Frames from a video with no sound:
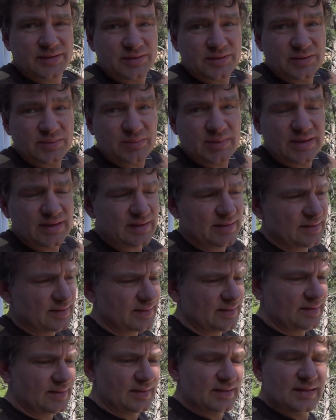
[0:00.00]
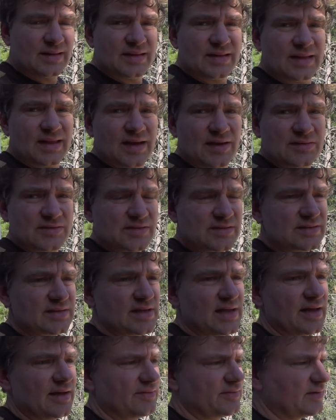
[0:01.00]
Could be thousands
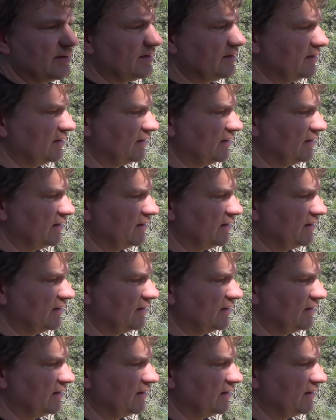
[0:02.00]
left.